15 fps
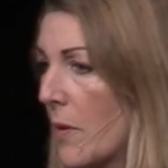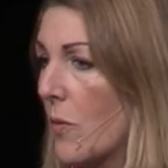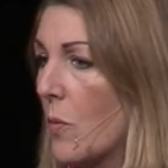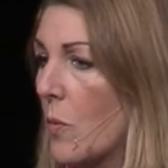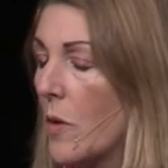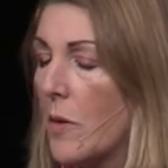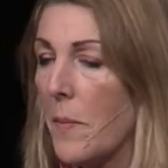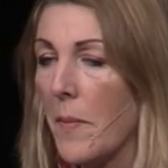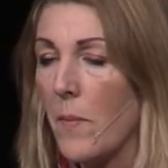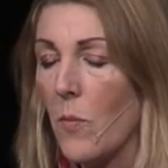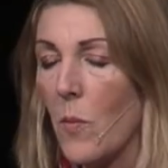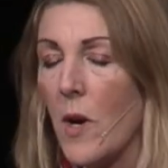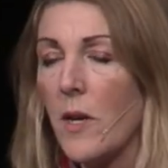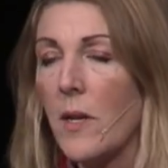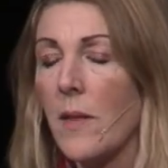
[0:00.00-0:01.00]
one of,
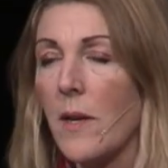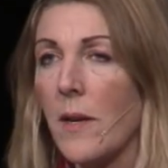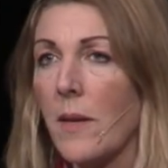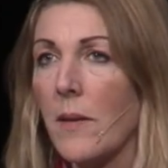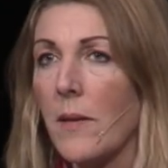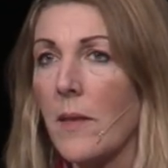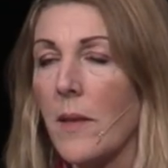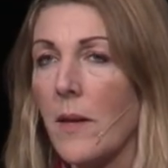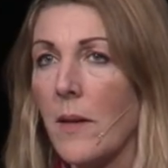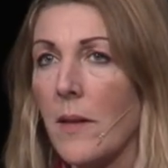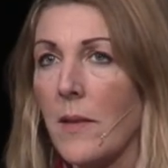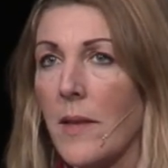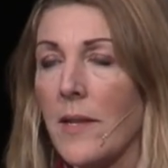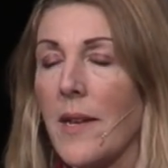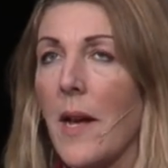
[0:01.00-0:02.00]
one of the,
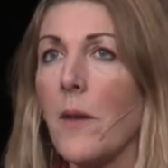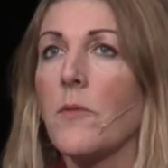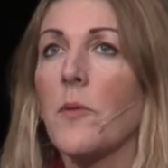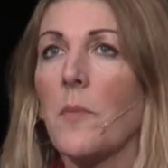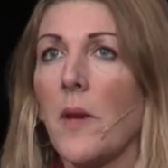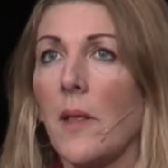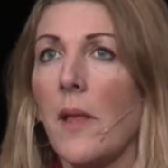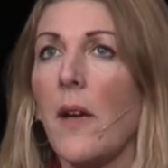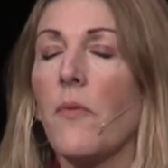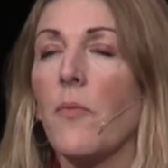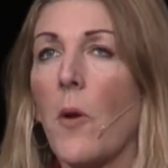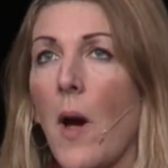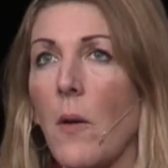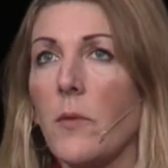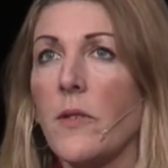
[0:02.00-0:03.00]
the, the times of my life
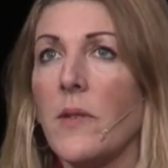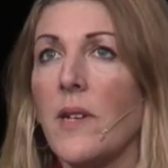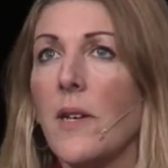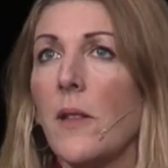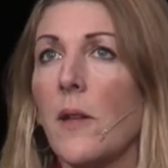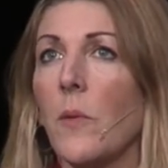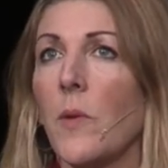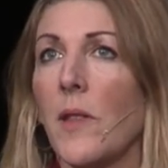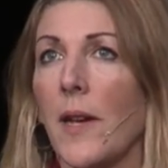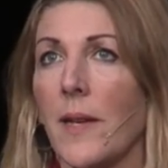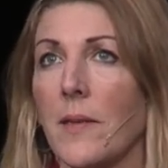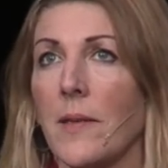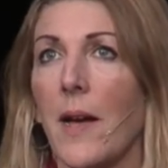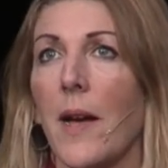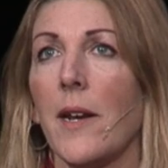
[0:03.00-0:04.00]
where I was dealing with
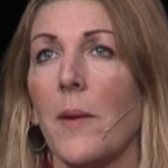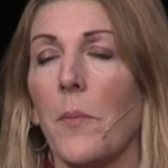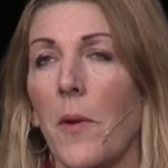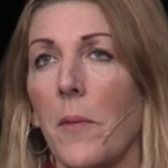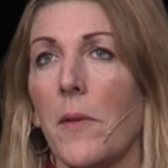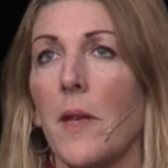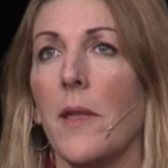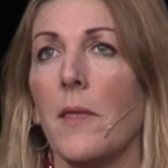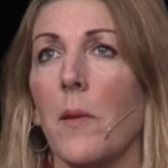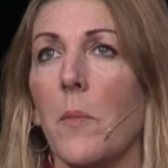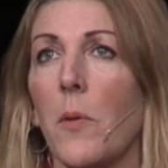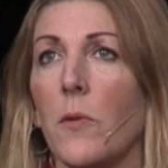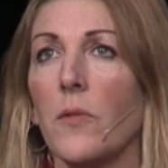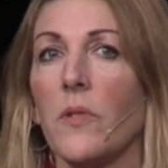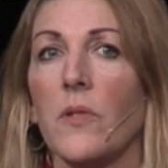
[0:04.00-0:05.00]
anxiety probably in the
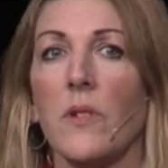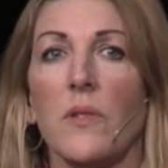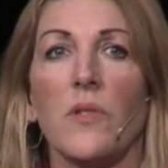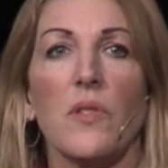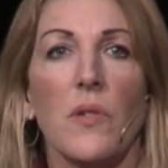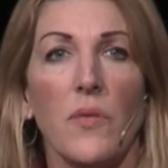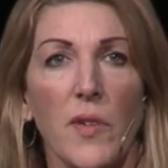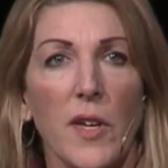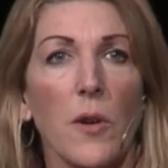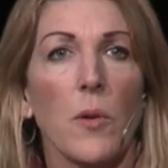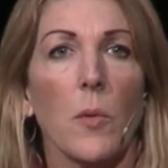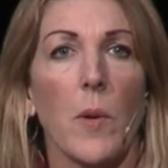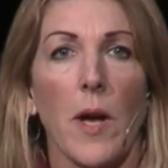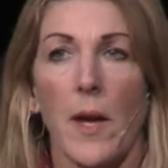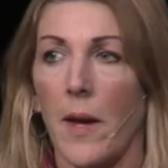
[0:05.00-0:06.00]
most
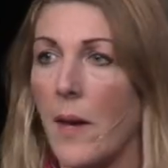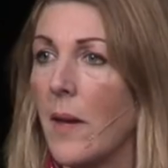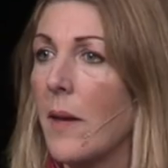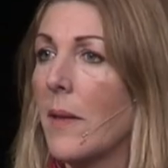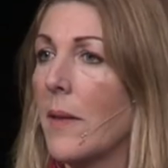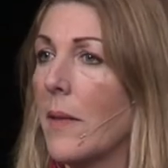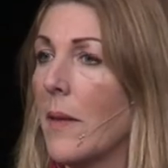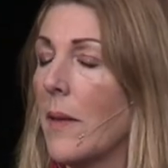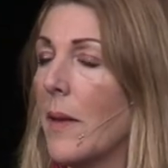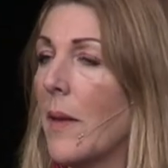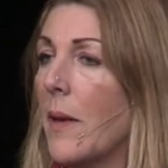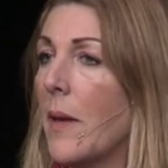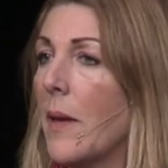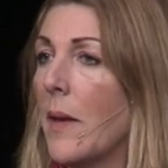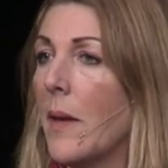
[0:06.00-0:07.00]
severe way,
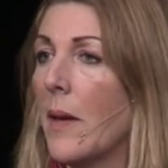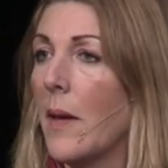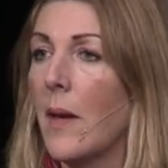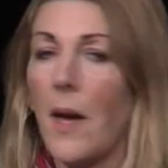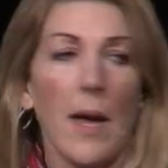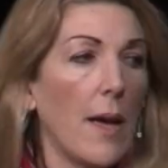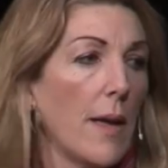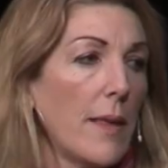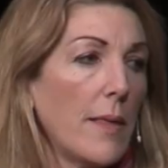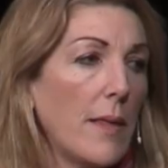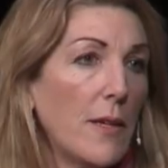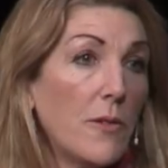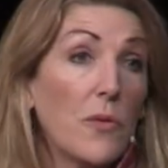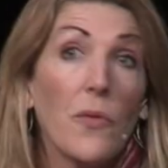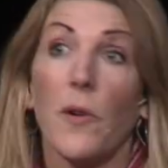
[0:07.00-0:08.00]

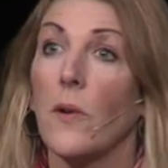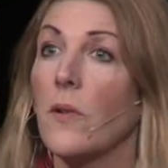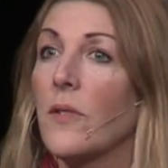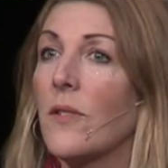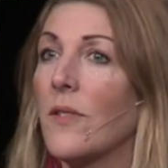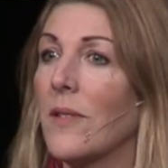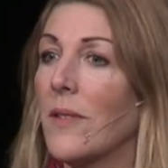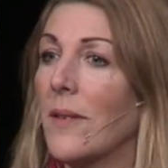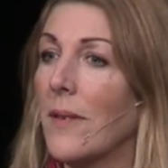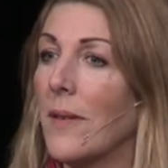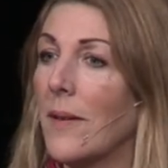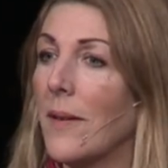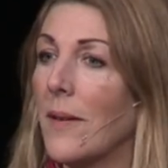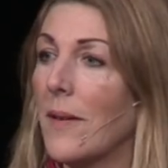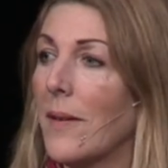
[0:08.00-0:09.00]
this verse
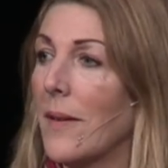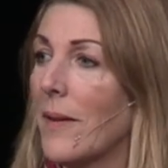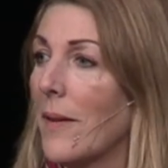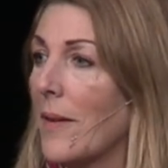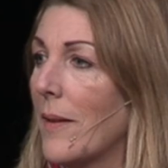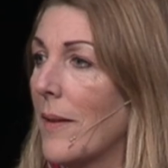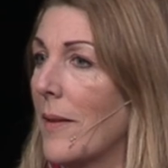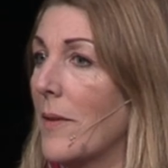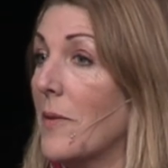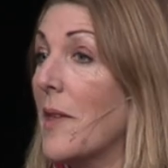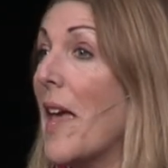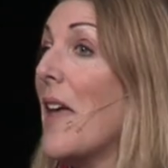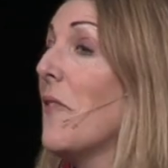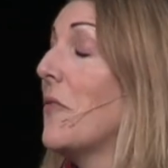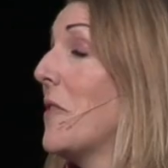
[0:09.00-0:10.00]

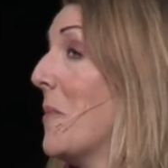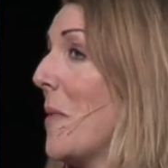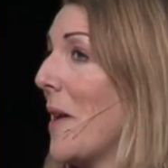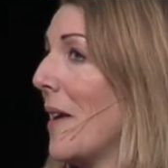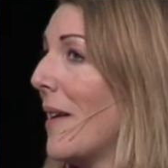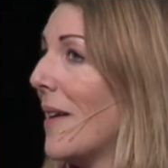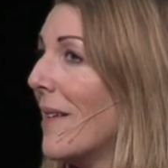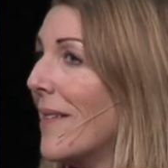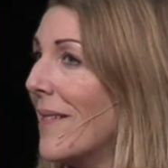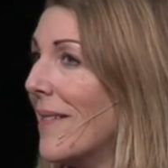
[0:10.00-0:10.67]
saved me.